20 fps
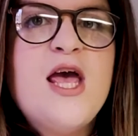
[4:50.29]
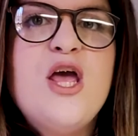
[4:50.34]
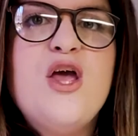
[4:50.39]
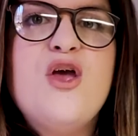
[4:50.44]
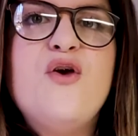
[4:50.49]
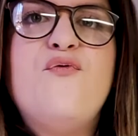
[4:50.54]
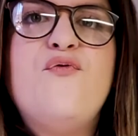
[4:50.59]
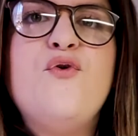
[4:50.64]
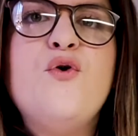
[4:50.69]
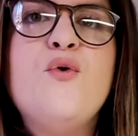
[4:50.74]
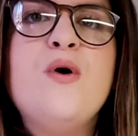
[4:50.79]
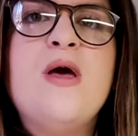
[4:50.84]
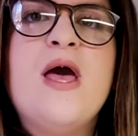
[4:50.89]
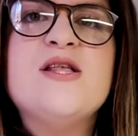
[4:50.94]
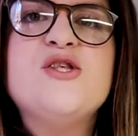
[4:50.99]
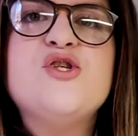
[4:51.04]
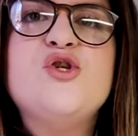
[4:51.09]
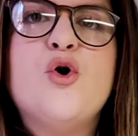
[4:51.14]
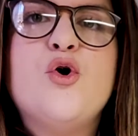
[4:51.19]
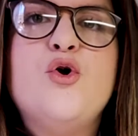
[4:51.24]
If you
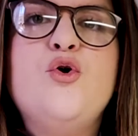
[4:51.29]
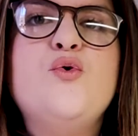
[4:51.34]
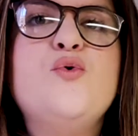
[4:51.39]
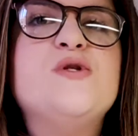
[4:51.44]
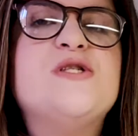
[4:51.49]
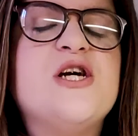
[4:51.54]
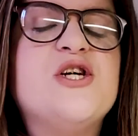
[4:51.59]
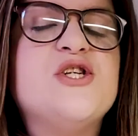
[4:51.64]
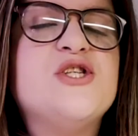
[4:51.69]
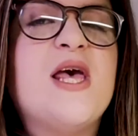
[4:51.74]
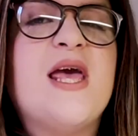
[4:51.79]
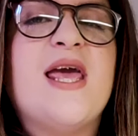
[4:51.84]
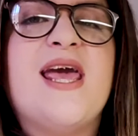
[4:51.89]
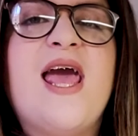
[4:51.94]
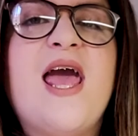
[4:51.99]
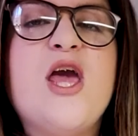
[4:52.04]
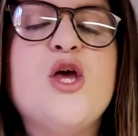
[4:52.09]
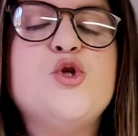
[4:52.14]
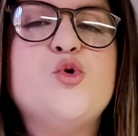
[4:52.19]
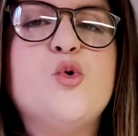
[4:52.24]
get your users
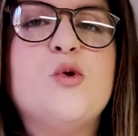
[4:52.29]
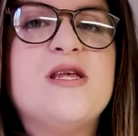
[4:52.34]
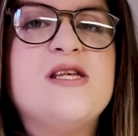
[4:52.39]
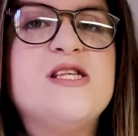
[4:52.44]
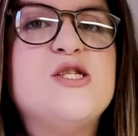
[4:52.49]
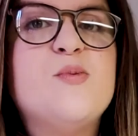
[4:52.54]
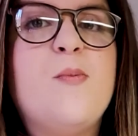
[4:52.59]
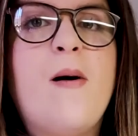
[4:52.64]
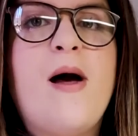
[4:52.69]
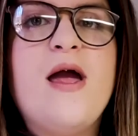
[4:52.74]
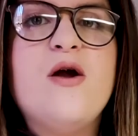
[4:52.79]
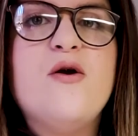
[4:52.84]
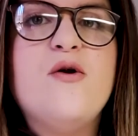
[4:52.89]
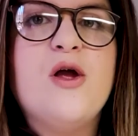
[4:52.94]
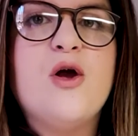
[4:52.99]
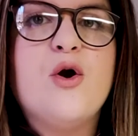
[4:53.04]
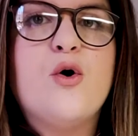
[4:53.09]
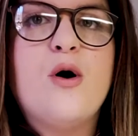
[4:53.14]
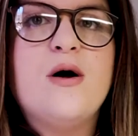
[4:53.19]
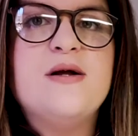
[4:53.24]
engaged with
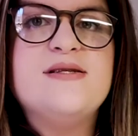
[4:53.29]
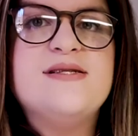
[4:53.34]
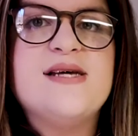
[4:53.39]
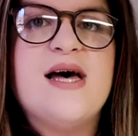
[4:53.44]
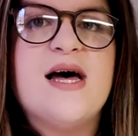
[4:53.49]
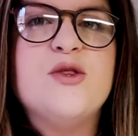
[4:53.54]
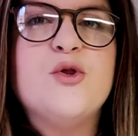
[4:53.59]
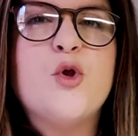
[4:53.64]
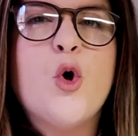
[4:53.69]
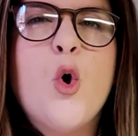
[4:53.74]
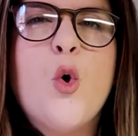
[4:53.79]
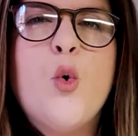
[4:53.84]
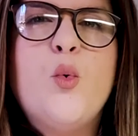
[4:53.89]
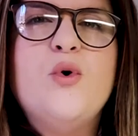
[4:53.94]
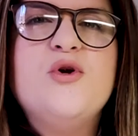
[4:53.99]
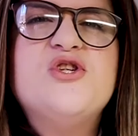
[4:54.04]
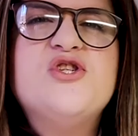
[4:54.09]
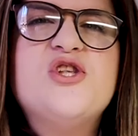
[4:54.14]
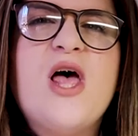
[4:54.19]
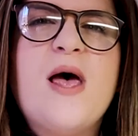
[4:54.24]
inspiring content
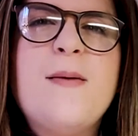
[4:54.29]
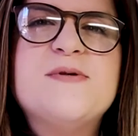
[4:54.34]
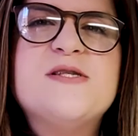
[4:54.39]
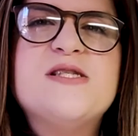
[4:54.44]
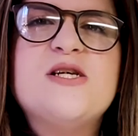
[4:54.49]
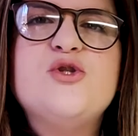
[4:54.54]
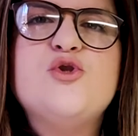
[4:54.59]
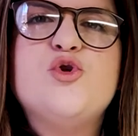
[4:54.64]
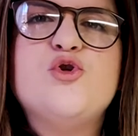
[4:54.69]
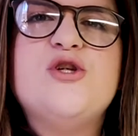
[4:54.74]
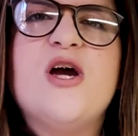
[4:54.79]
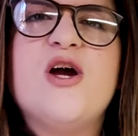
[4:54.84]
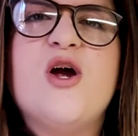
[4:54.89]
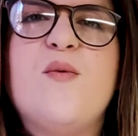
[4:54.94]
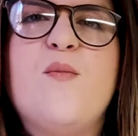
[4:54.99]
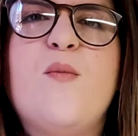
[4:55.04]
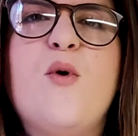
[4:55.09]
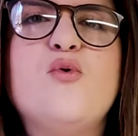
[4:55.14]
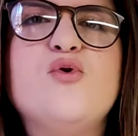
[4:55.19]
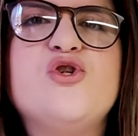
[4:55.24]
which taps into
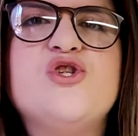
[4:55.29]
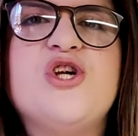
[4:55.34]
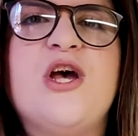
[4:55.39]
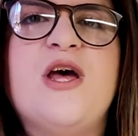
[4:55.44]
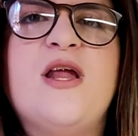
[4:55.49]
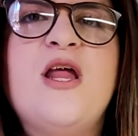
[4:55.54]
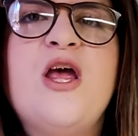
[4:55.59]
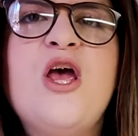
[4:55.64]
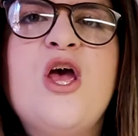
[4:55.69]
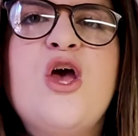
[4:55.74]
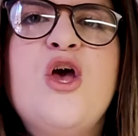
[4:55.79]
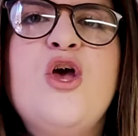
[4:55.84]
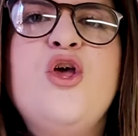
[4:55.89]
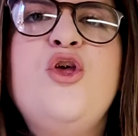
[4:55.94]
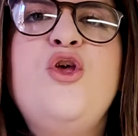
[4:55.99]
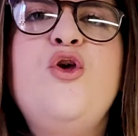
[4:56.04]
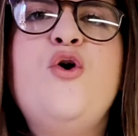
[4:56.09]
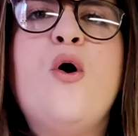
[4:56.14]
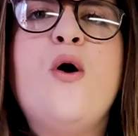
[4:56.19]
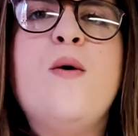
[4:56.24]
their emotion,
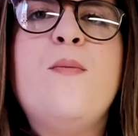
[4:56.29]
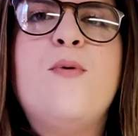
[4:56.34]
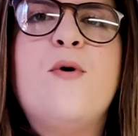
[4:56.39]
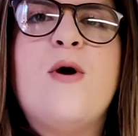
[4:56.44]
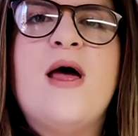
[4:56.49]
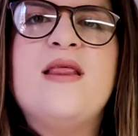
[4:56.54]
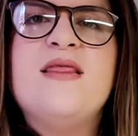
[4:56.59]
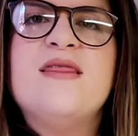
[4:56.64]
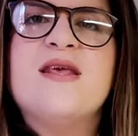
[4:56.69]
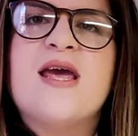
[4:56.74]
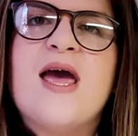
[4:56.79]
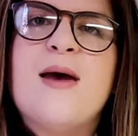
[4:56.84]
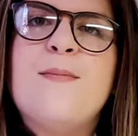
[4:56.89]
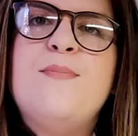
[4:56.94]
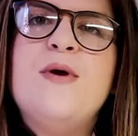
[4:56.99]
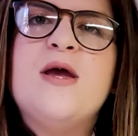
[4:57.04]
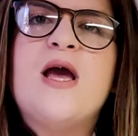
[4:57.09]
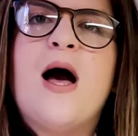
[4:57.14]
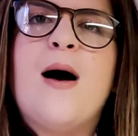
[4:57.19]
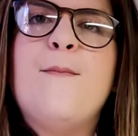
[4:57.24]
your brand can
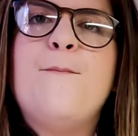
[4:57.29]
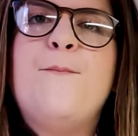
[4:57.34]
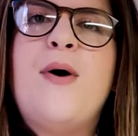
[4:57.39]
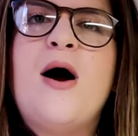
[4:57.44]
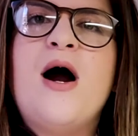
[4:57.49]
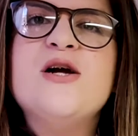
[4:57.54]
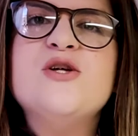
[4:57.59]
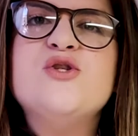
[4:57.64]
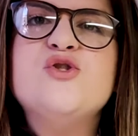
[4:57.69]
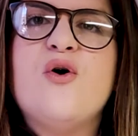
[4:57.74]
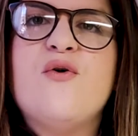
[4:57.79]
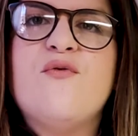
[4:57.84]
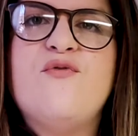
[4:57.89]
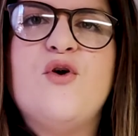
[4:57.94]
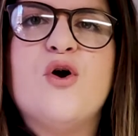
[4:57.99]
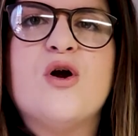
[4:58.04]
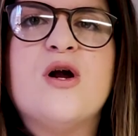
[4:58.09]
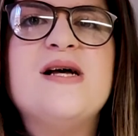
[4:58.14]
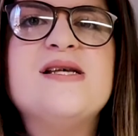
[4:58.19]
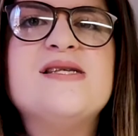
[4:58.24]
become part of
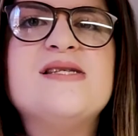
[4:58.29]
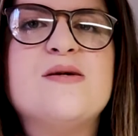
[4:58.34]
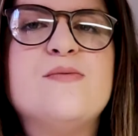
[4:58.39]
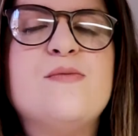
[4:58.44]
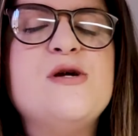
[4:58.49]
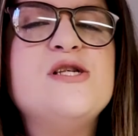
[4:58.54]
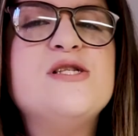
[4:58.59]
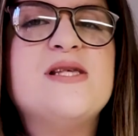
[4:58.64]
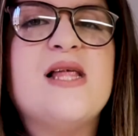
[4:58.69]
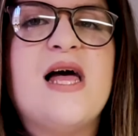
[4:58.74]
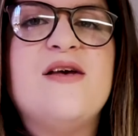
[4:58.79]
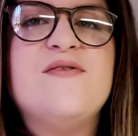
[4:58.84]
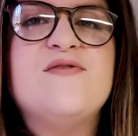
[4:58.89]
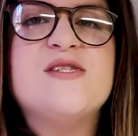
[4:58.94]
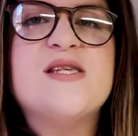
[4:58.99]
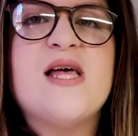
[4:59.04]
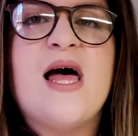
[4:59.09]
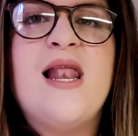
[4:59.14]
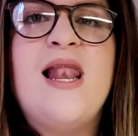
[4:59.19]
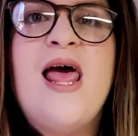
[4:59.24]
your customer's
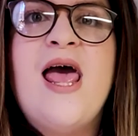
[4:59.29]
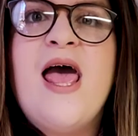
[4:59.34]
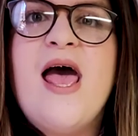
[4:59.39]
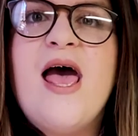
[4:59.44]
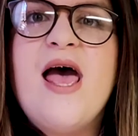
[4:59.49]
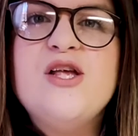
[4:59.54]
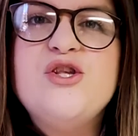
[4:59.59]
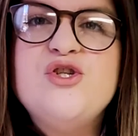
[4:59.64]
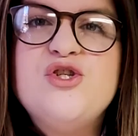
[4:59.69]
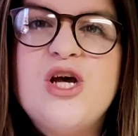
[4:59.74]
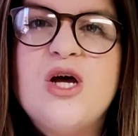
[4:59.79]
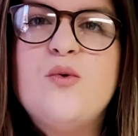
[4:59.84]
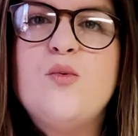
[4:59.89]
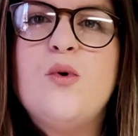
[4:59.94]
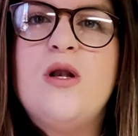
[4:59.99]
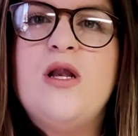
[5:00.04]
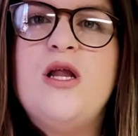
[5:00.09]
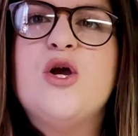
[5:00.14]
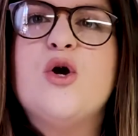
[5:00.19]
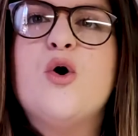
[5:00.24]
lifestyle and
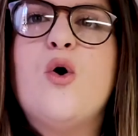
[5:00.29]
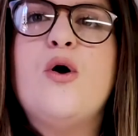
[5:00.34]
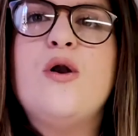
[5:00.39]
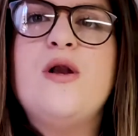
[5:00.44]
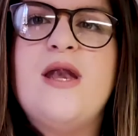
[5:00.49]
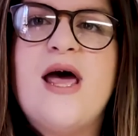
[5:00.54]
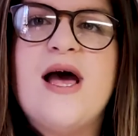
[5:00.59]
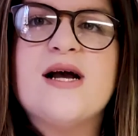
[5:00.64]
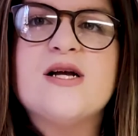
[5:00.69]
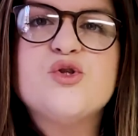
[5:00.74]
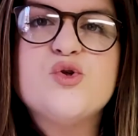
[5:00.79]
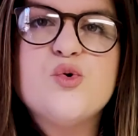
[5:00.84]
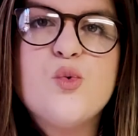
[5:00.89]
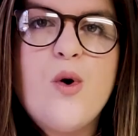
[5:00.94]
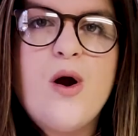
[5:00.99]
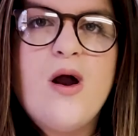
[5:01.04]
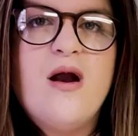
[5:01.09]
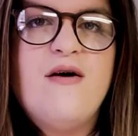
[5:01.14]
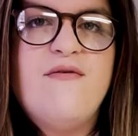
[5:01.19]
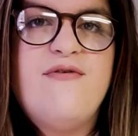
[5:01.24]
generally connects
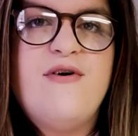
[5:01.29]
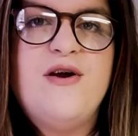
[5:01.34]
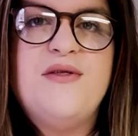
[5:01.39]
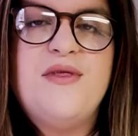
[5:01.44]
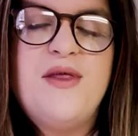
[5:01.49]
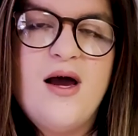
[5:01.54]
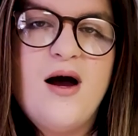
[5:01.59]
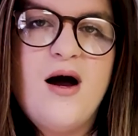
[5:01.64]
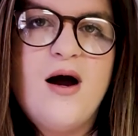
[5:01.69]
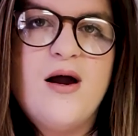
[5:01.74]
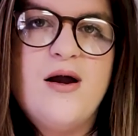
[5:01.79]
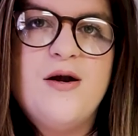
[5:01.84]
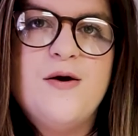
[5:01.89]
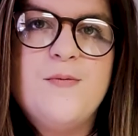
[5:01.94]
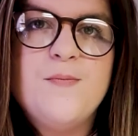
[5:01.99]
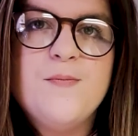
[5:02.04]
wherever they are.